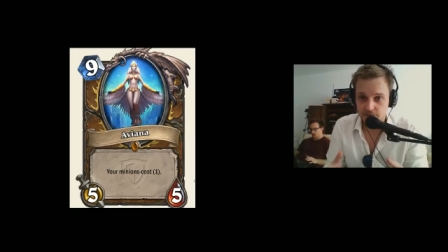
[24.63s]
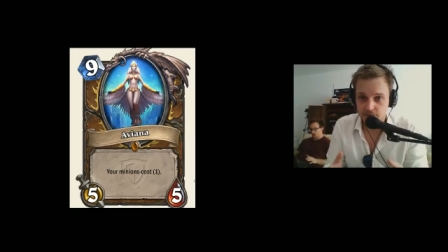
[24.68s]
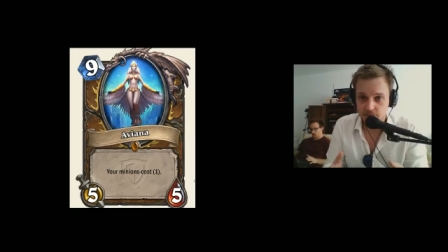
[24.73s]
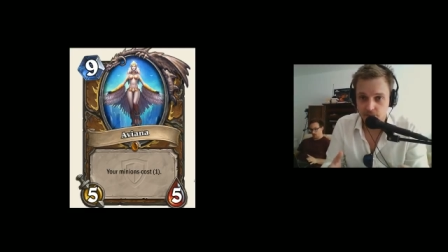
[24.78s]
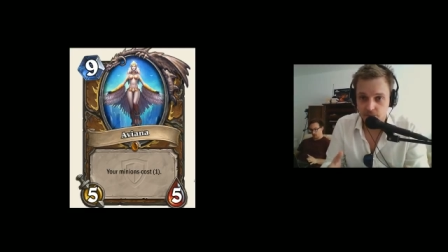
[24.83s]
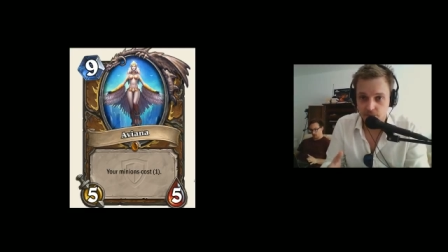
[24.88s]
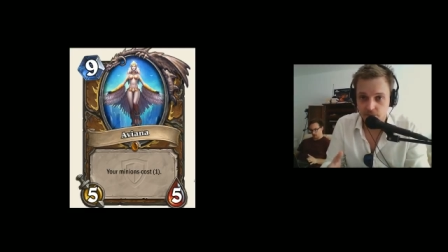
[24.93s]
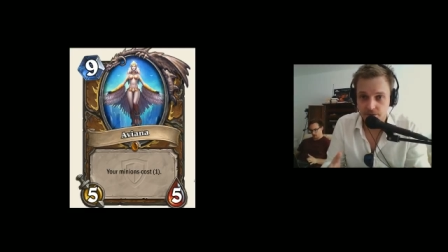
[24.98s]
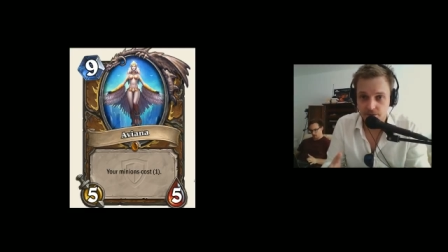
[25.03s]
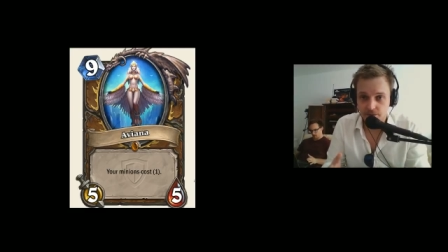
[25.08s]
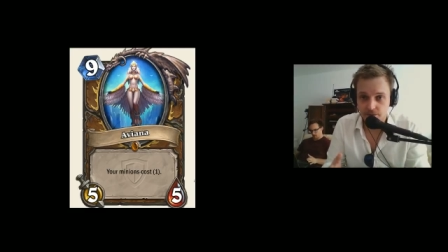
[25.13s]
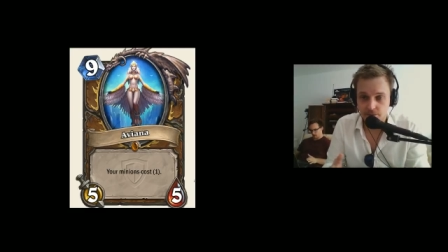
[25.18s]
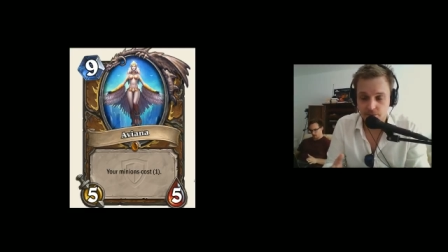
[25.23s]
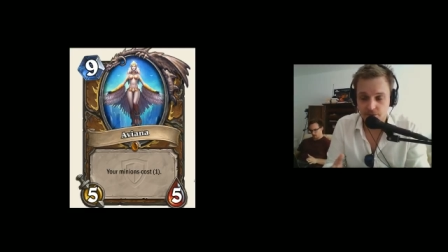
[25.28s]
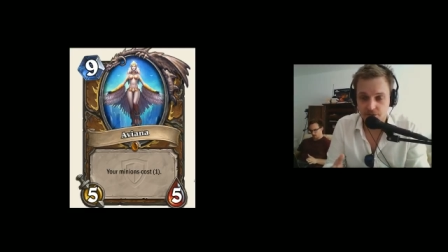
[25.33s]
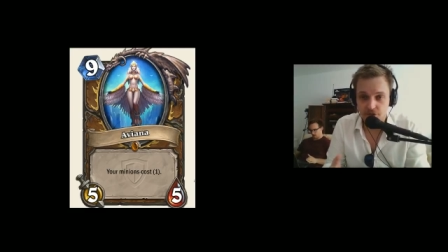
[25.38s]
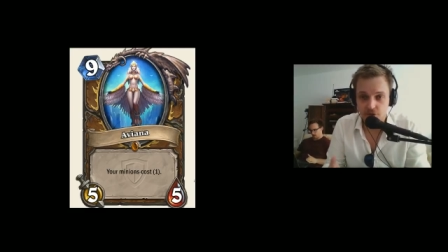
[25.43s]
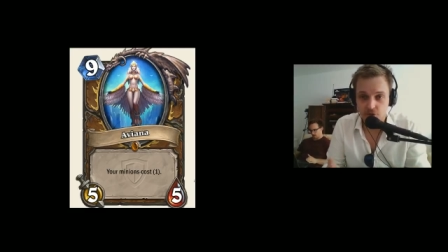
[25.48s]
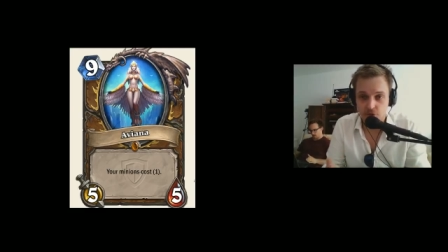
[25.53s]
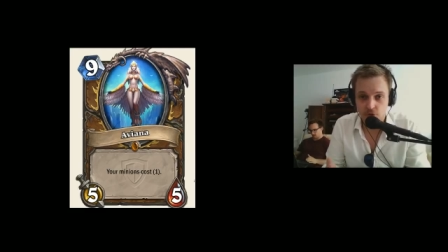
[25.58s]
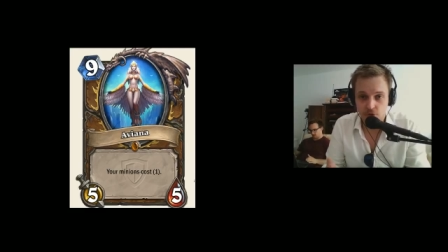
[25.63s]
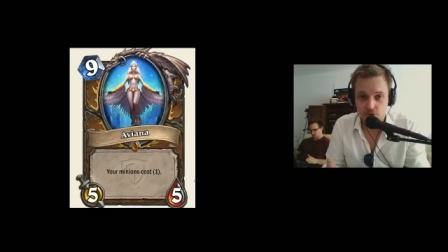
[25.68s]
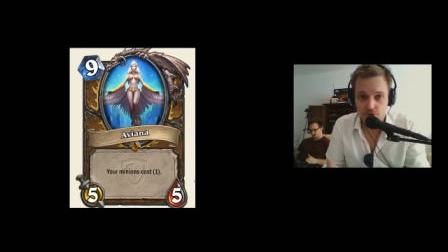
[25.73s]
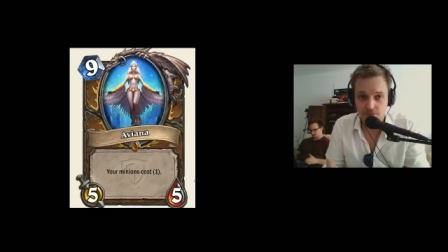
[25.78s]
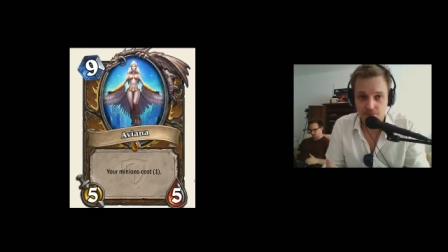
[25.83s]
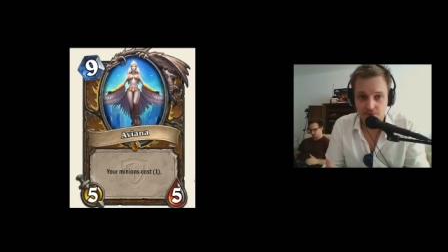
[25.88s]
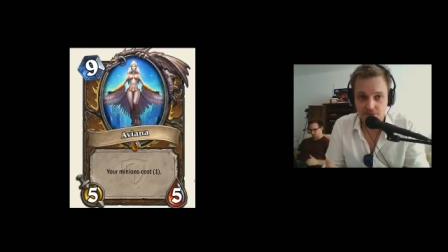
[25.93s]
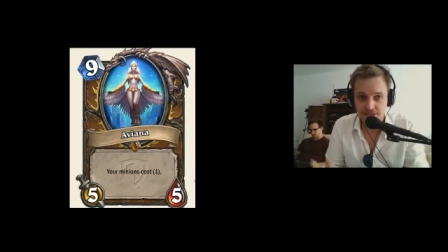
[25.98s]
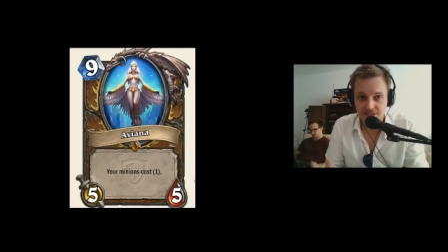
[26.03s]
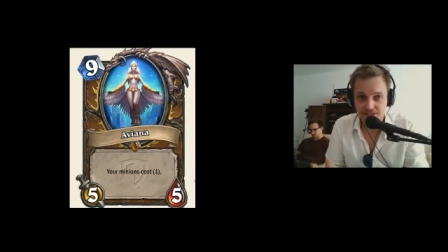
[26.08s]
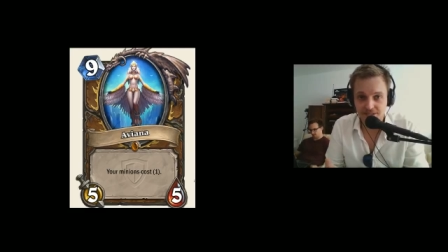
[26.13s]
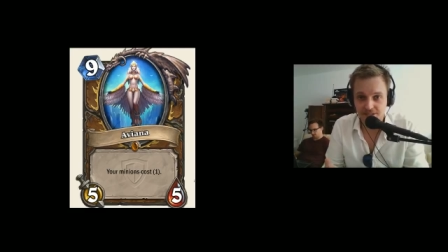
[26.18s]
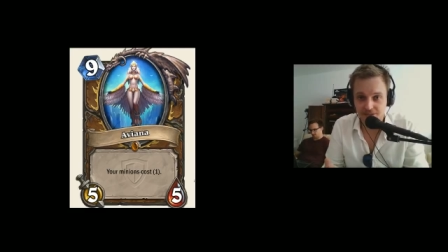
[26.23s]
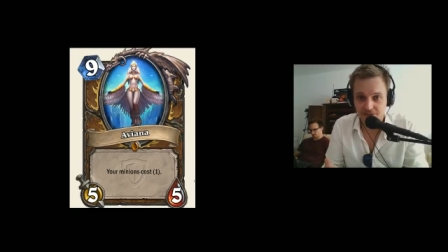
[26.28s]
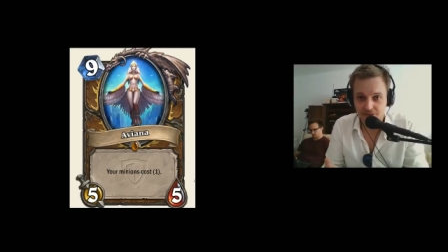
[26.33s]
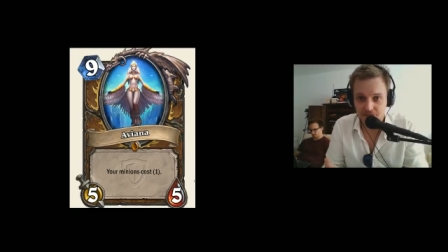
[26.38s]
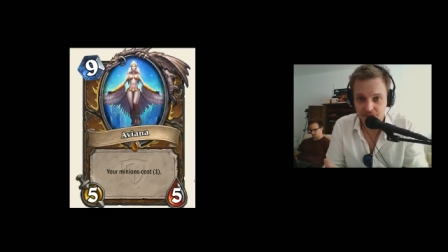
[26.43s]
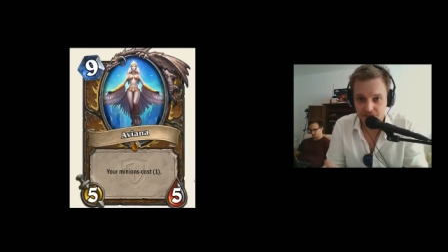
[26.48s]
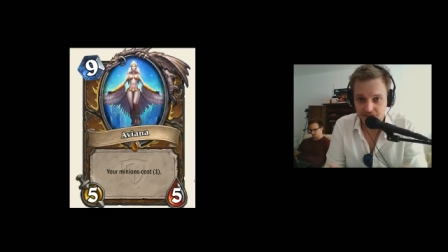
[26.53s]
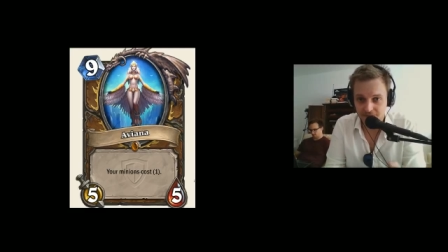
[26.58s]
what you could potentially
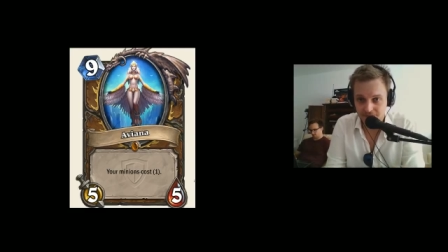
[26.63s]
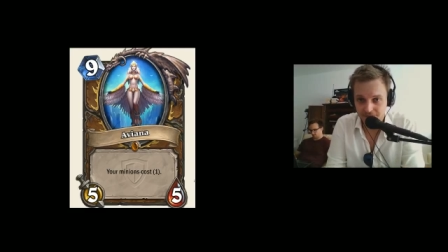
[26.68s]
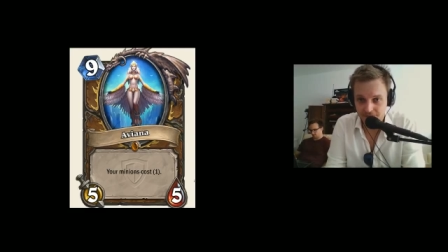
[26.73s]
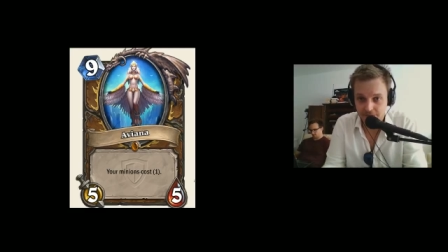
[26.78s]
do is if